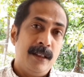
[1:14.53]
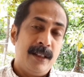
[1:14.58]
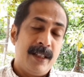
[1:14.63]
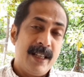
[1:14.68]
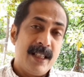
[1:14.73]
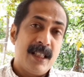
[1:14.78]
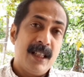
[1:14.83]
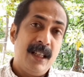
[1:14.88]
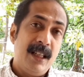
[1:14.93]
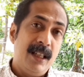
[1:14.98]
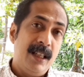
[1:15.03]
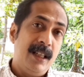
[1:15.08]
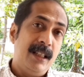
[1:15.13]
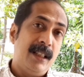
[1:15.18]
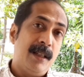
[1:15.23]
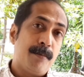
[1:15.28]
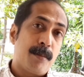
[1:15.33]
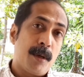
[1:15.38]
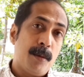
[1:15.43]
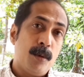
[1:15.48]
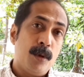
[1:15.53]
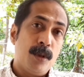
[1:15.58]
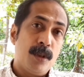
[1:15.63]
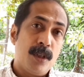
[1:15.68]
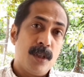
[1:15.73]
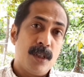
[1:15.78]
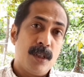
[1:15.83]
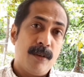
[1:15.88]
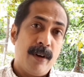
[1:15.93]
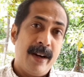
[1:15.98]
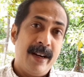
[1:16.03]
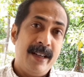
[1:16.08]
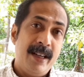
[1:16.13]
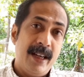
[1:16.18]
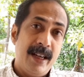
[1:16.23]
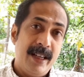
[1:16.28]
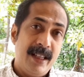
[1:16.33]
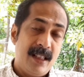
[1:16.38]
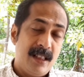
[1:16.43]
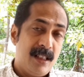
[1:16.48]
Recently, the promoters of
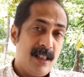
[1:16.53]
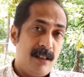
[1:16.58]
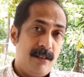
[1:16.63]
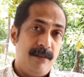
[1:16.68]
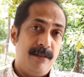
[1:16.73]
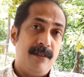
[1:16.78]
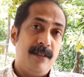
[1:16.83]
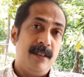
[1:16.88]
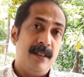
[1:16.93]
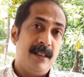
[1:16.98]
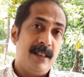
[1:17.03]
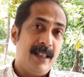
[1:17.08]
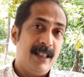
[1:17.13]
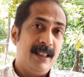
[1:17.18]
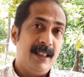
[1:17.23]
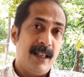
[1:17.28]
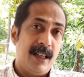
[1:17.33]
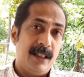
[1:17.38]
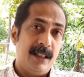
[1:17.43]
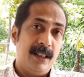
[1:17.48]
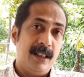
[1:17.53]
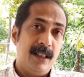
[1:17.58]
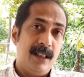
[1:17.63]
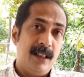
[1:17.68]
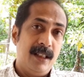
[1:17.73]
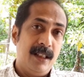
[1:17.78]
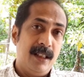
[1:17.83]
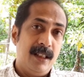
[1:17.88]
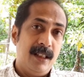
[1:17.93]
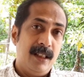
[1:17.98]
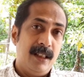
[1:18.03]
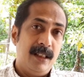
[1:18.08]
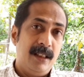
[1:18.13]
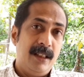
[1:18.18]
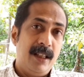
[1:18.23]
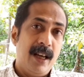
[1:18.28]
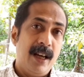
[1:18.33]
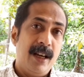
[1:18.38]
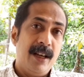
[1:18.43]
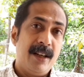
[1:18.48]
Idea itself said that
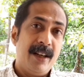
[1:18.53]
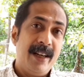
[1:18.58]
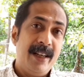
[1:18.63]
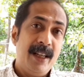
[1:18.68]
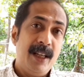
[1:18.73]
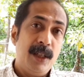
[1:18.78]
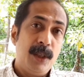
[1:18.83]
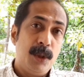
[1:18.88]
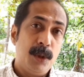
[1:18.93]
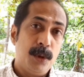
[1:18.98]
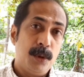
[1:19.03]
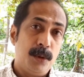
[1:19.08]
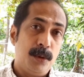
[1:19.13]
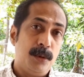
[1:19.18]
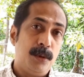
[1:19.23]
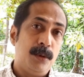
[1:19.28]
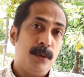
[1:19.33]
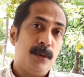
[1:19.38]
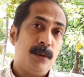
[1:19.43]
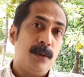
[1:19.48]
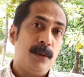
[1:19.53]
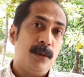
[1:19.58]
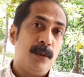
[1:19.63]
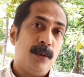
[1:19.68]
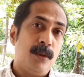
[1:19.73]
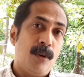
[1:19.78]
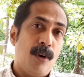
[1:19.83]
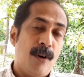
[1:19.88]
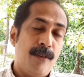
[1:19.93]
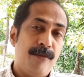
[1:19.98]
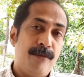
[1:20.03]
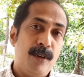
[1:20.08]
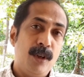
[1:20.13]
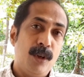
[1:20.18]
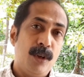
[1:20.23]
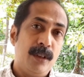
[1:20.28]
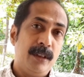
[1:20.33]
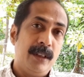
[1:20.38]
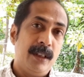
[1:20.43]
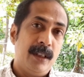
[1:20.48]
they are ready to
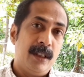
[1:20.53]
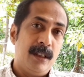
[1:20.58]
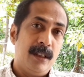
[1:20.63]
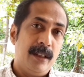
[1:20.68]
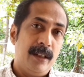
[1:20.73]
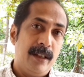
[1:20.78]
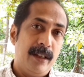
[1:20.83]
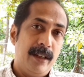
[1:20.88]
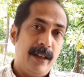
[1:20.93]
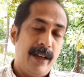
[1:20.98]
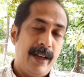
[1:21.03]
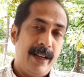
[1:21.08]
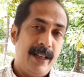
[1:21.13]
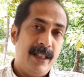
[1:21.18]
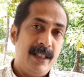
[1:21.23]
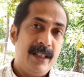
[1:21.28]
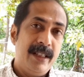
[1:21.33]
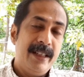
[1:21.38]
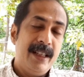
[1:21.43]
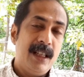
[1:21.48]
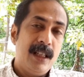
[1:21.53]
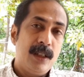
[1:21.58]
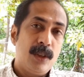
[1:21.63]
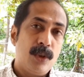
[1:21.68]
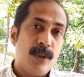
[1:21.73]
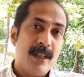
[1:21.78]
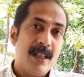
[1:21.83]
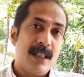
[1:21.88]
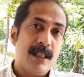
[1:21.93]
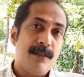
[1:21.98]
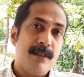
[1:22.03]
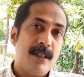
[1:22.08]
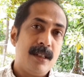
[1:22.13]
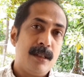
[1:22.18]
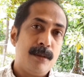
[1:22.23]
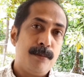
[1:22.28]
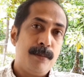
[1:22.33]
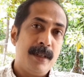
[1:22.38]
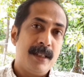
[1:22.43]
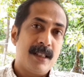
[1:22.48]
offload their entire
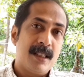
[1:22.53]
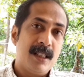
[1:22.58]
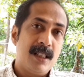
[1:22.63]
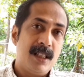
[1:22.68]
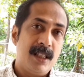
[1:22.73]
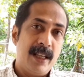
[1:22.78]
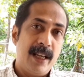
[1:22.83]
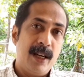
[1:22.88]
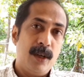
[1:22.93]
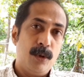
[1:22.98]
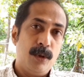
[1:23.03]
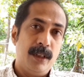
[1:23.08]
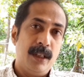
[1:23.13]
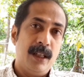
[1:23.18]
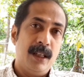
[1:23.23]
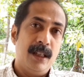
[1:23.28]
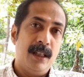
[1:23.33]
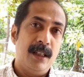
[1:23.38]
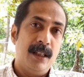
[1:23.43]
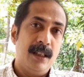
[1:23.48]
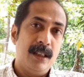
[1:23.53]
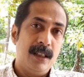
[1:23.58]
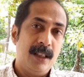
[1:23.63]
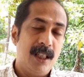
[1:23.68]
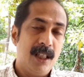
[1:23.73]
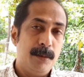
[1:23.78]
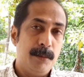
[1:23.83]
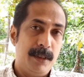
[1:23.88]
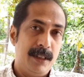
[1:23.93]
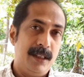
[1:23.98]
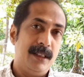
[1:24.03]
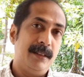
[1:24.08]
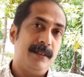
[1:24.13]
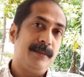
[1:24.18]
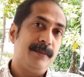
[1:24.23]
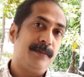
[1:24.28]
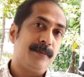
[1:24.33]
27% stake to the government